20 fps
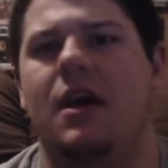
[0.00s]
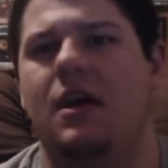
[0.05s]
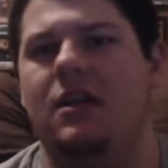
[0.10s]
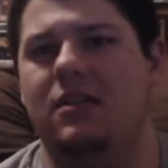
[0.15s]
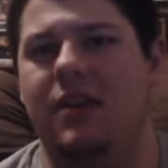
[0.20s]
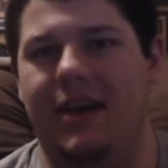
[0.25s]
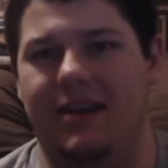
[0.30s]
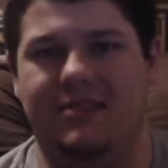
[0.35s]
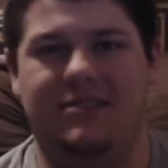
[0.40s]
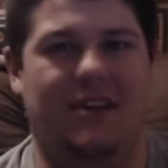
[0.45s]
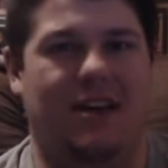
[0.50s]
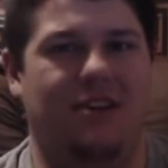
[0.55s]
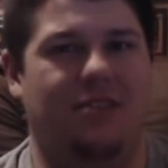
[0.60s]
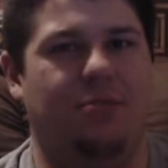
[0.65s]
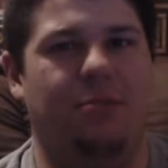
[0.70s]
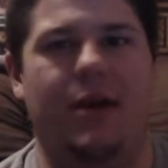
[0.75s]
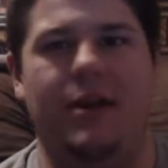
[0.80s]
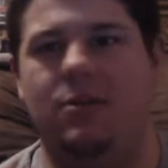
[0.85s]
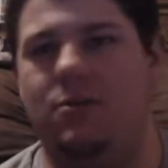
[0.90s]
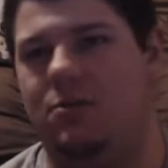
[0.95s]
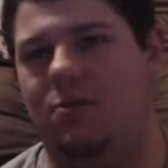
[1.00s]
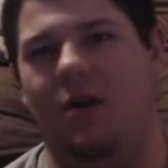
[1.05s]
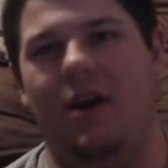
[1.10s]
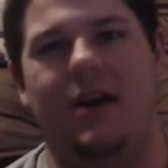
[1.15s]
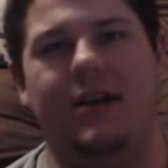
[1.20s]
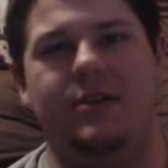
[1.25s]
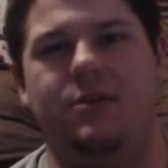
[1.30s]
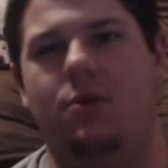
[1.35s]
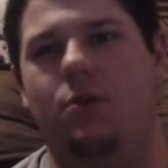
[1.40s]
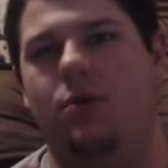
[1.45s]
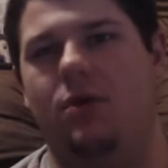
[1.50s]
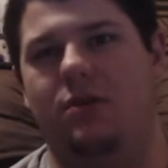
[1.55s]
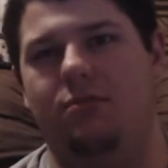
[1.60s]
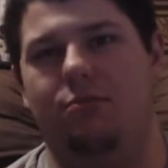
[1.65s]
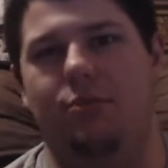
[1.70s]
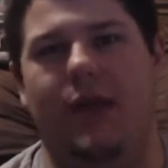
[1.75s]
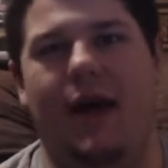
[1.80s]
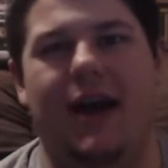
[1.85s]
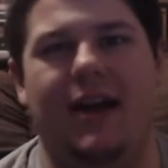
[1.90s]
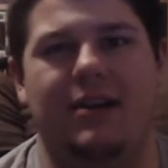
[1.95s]
like death metal, grindcore, and
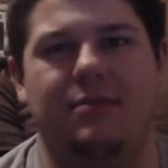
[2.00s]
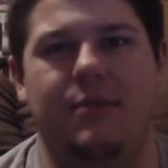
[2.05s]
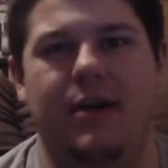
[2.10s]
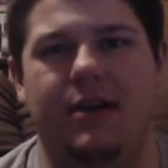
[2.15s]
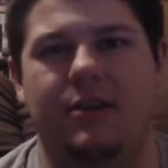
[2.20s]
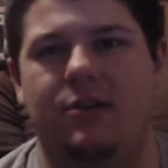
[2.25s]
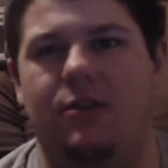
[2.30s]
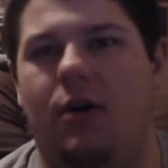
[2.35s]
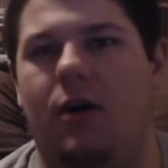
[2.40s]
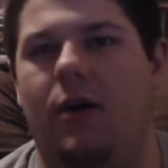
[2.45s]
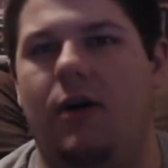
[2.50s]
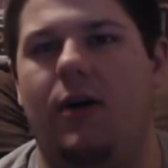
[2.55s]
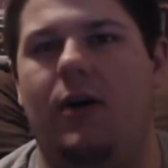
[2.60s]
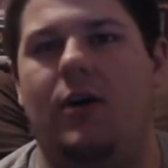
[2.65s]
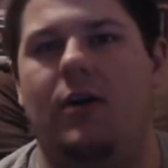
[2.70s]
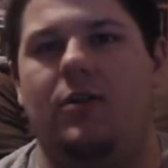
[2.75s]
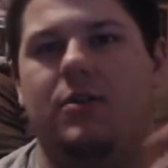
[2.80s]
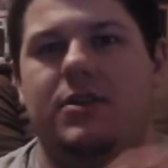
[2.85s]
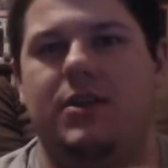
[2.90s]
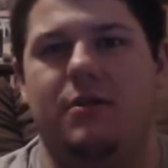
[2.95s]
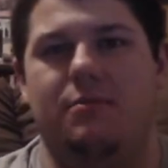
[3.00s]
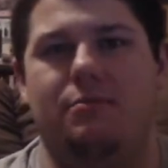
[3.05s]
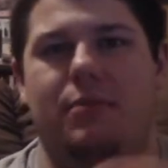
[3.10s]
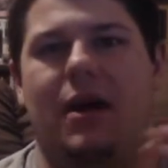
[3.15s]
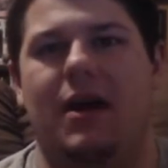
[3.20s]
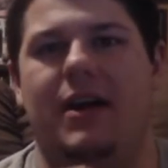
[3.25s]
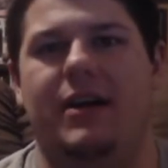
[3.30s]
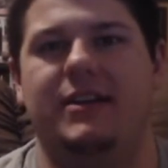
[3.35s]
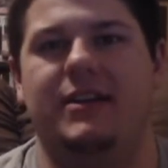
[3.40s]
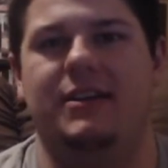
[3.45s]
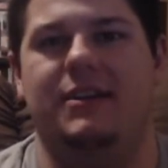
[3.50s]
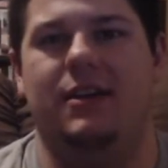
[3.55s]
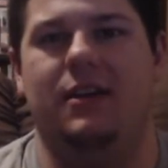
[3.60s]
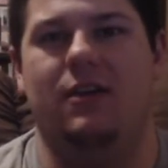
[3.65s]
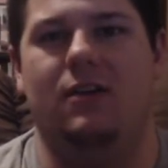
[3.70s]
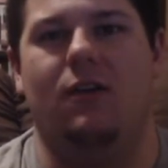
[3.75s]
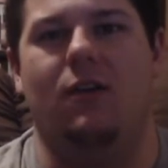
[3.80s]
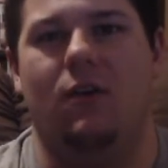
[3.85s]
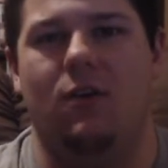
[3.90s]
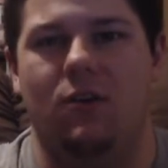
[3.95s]
black metal all combined in
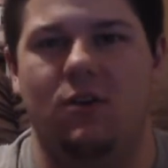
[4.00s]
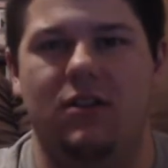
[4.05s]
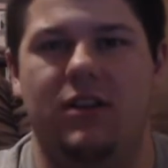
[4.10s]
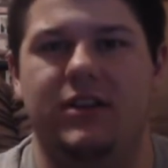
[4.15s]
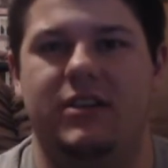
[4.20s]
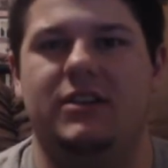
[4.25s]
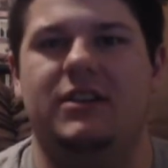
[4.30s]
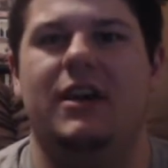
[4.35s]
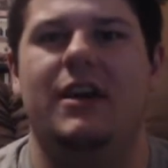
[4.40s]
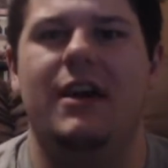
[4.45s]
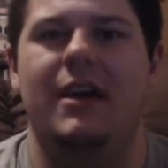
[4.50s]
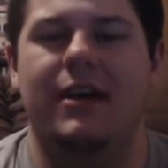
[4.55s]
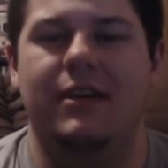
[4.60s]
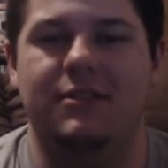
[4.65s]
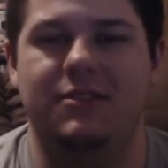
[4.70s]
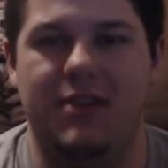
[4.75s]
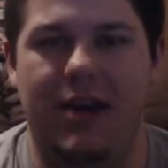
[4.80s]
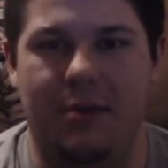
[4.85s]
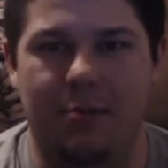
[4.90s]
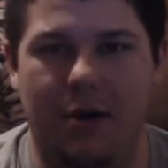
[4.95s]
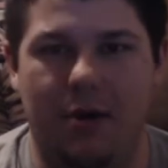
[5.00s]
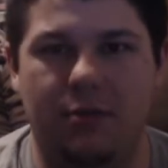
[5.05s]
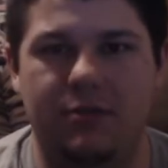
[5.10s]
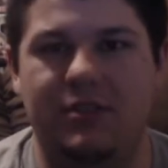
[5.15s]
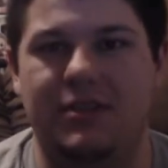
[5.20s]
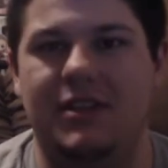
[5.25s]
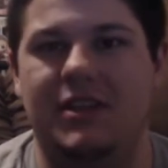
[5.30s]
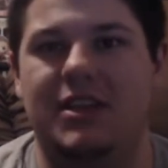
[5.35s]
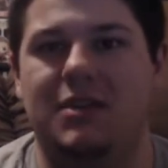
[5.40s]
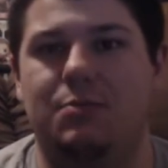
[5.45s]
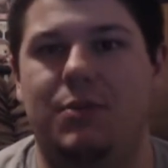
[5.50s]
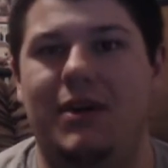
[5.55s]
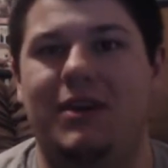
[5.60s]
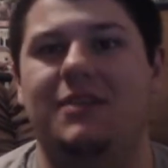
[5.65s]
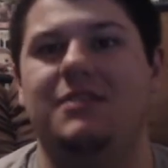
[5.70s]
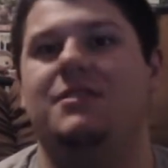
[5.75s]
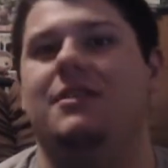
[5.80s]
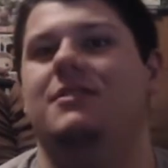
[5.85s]
their early demos and EPs,